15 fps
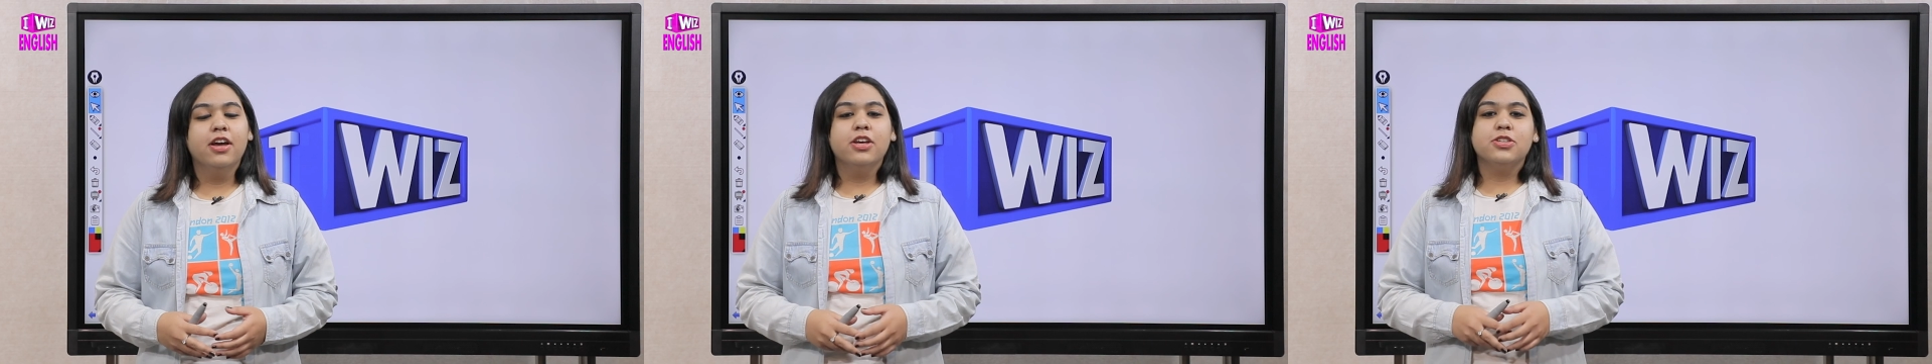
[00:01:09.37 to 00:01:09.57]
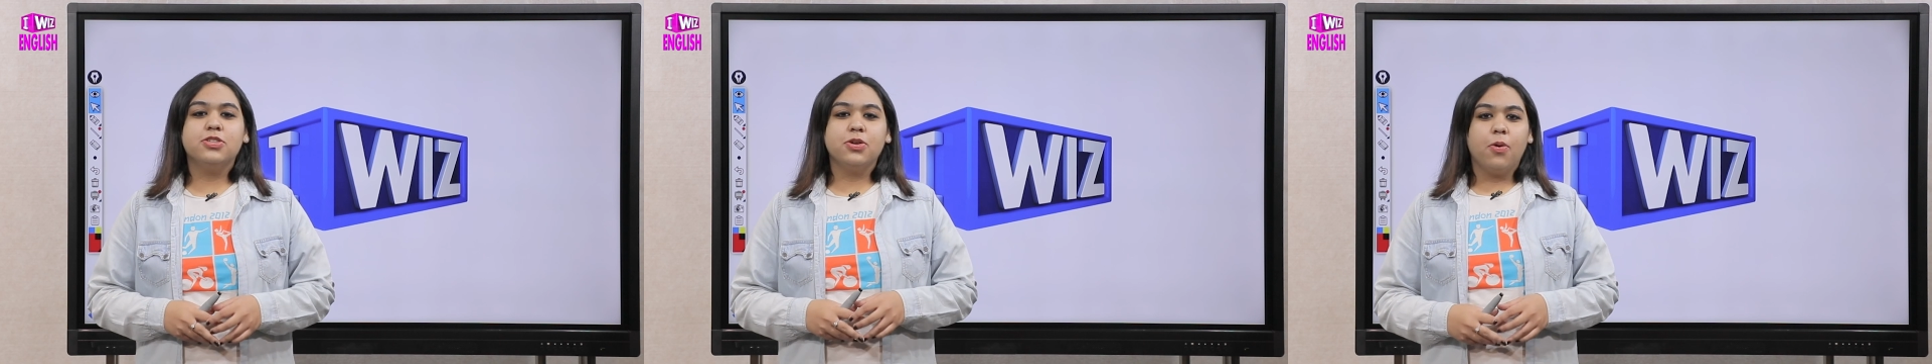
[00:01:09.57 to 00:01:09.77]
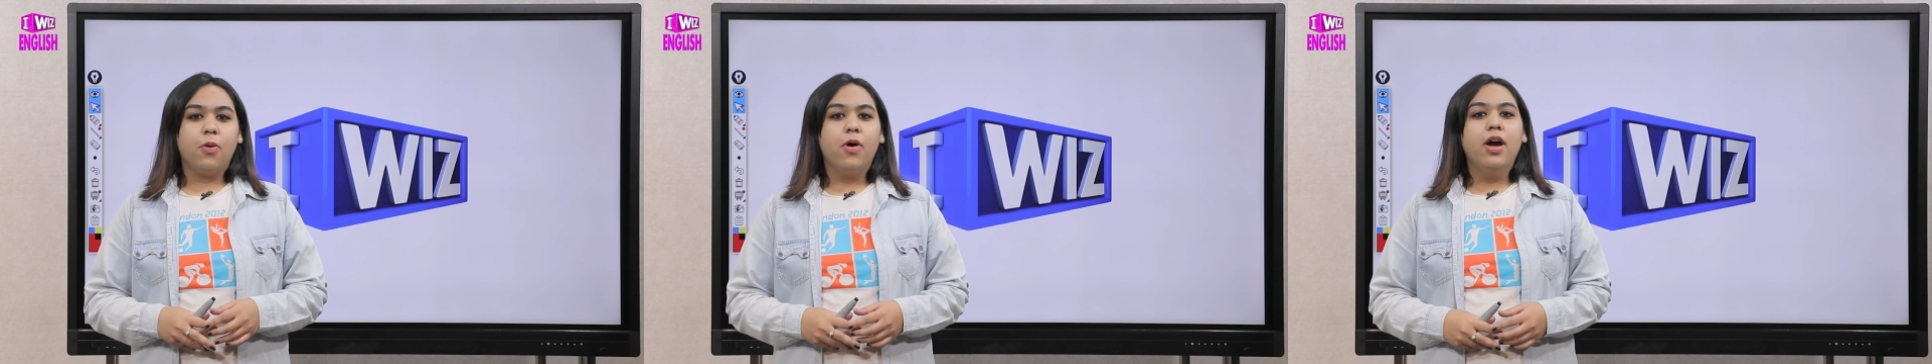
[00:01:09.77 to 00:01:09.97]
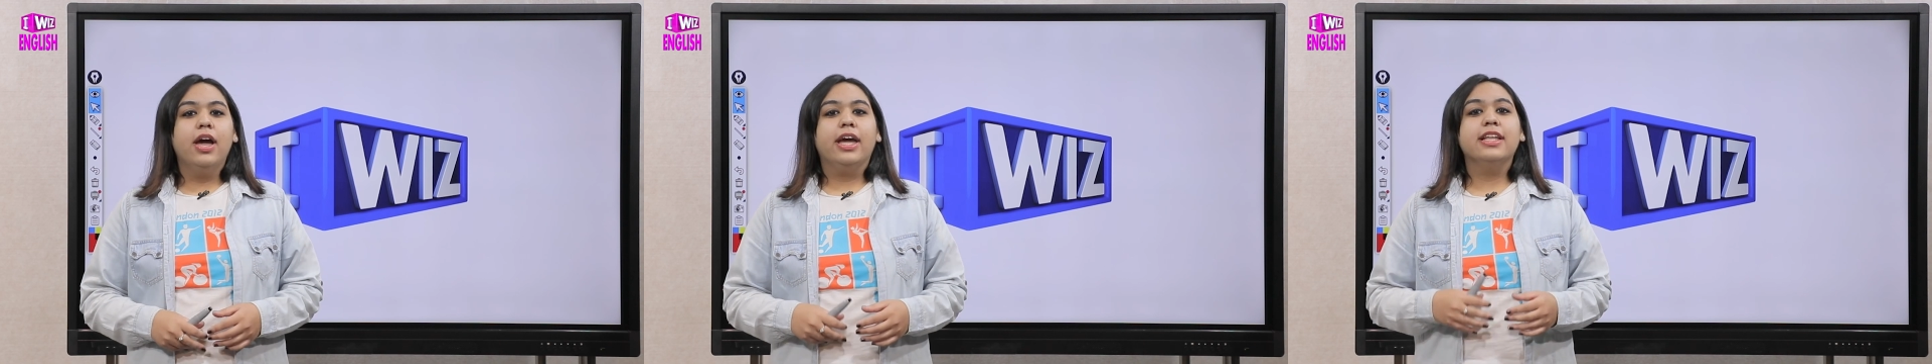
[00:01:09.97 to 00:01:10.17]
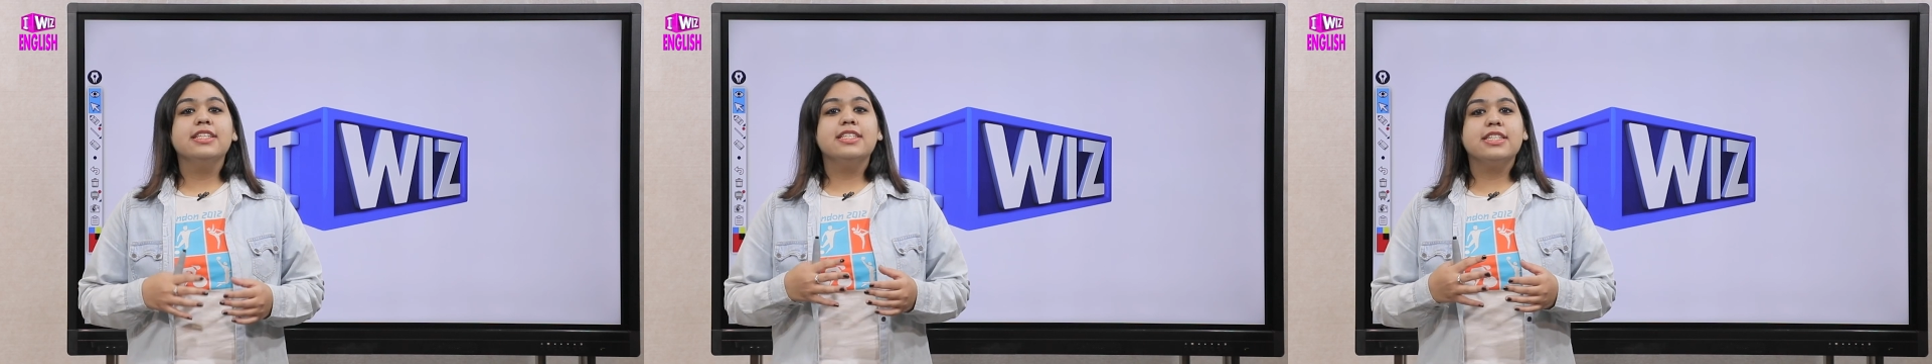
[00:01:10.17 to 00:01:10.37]
So,
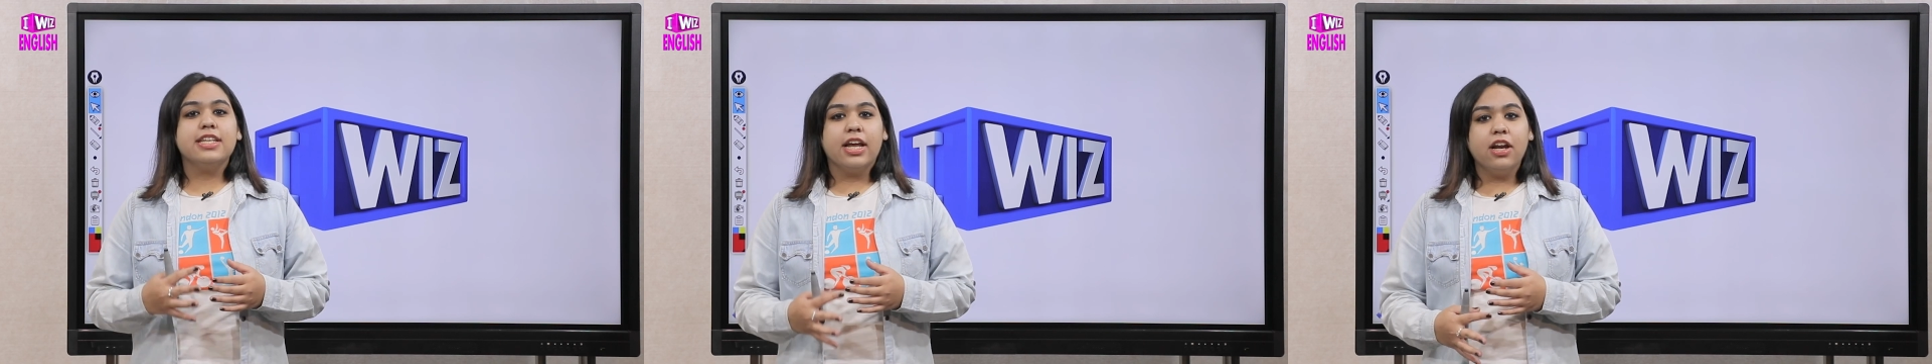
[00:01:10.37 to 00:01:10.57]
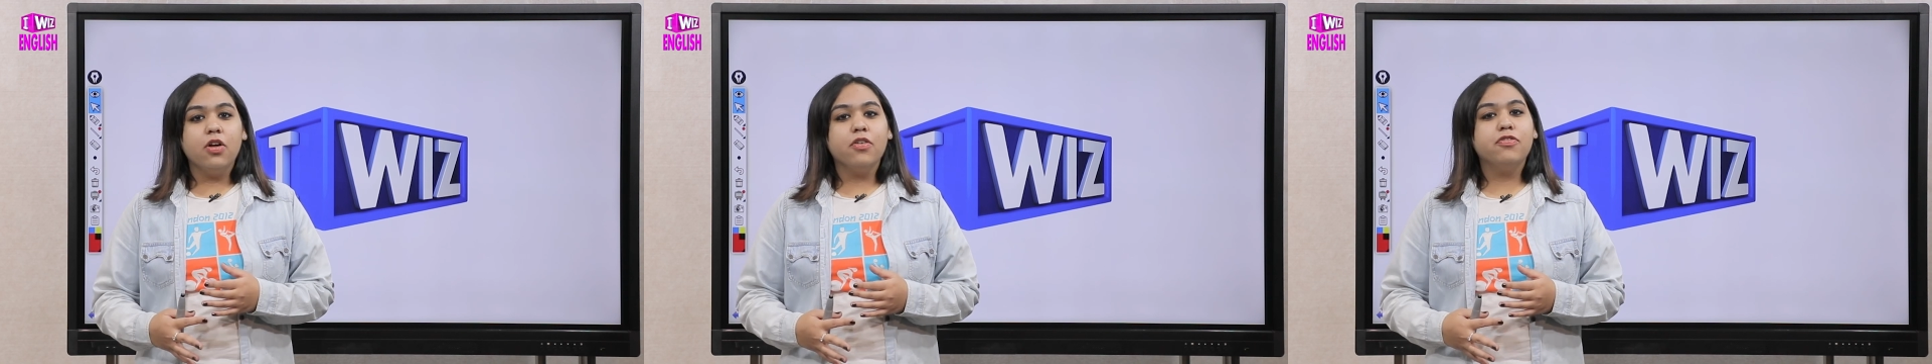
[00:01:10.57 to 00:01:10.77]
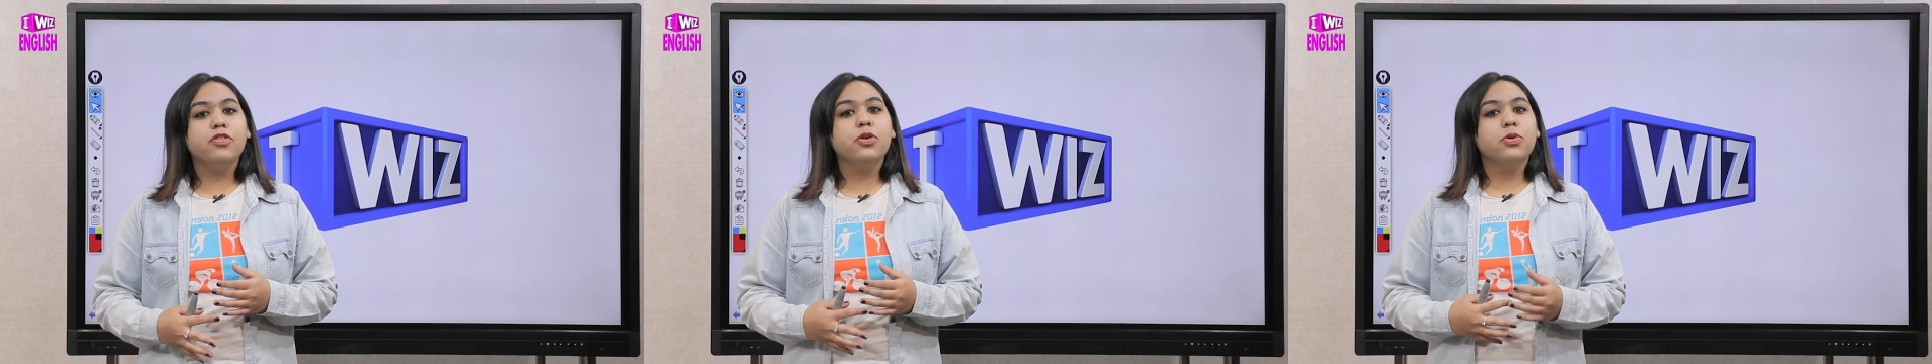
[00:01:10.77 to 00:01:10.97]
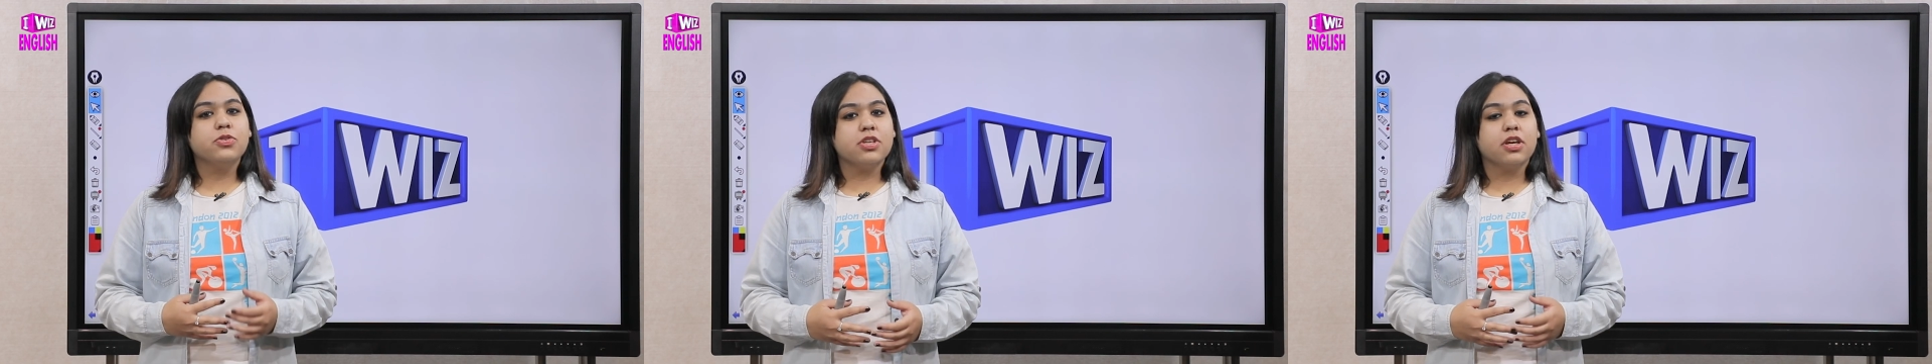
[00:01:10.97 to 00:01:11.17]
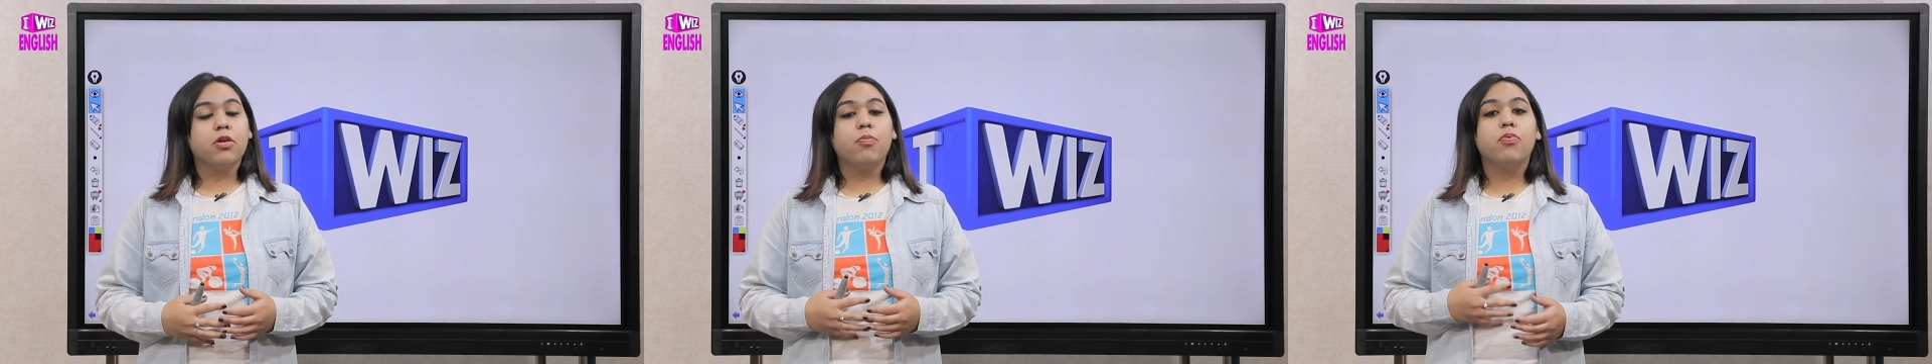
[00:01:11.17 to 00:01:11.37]
instead of using a